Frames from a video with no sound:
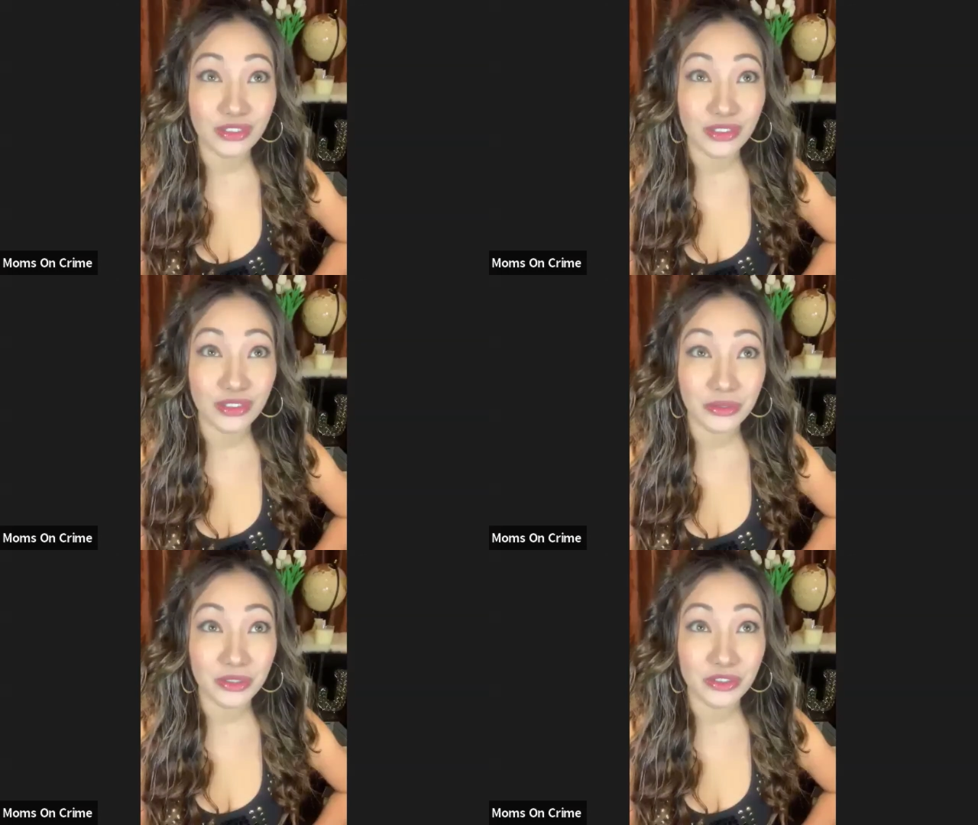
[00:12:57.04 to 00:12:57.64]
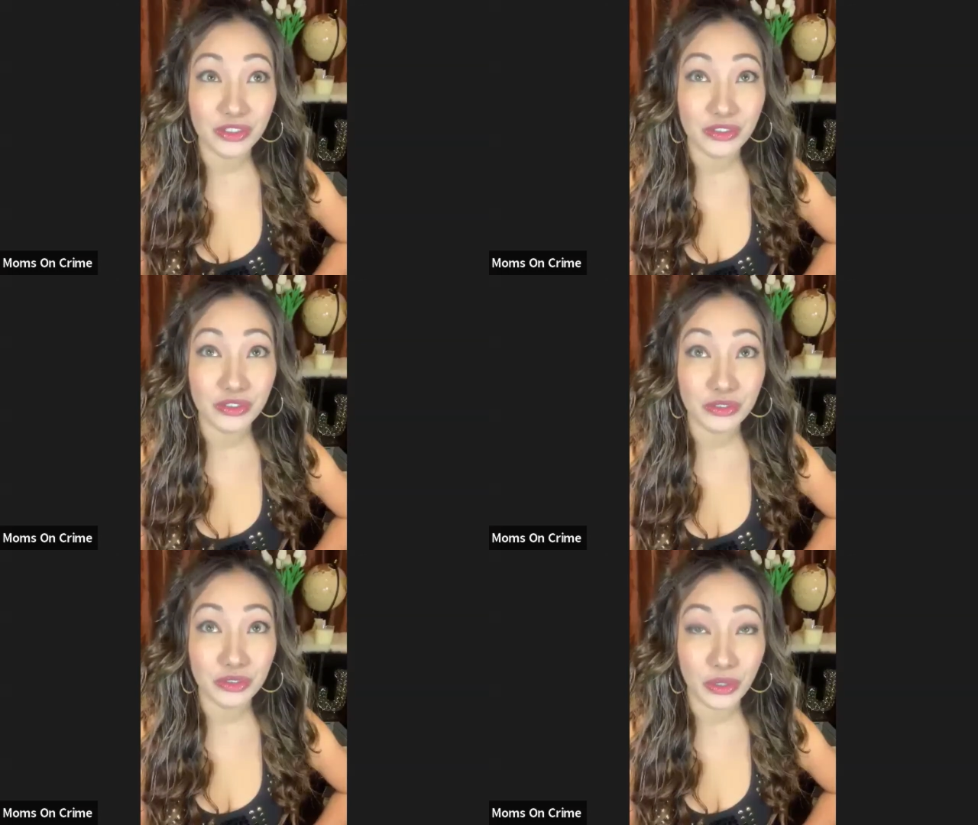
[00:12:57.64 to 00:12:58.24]
it was
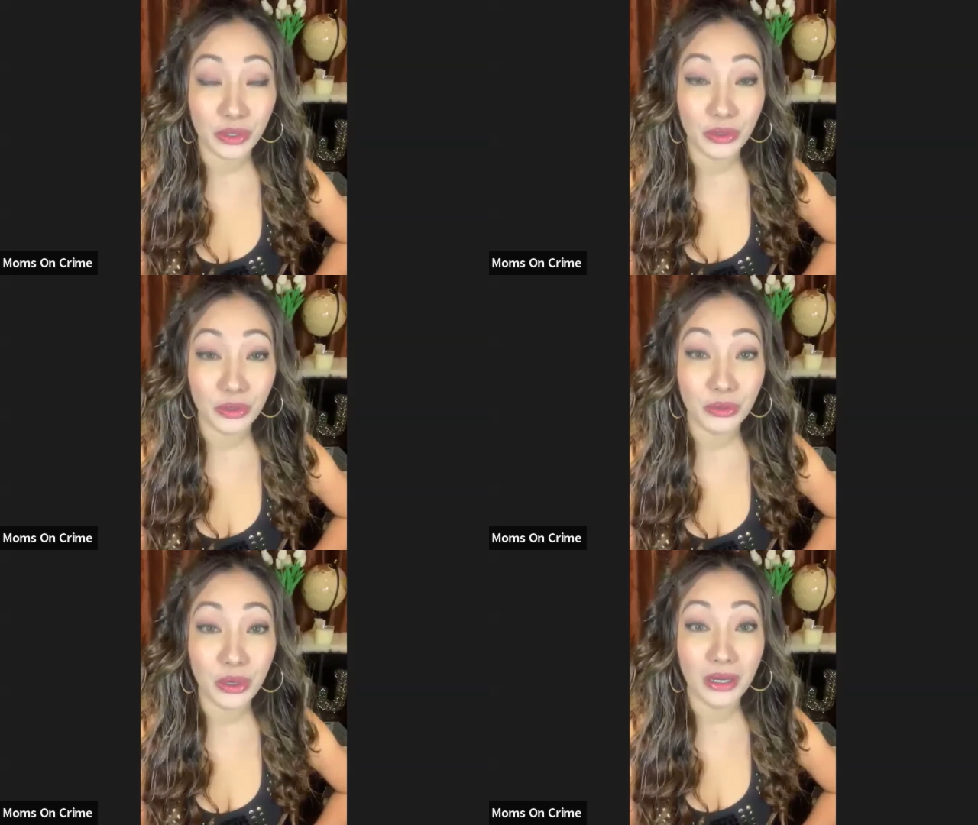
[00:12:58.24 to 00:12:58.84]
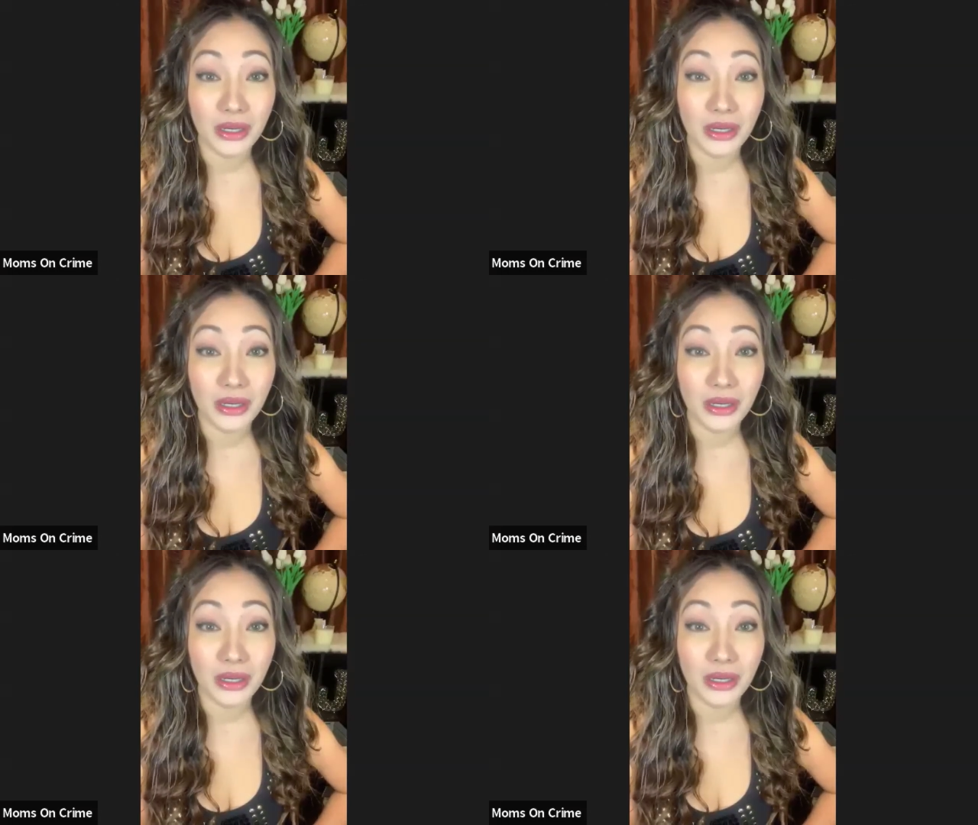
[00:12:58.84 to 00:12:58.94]
just so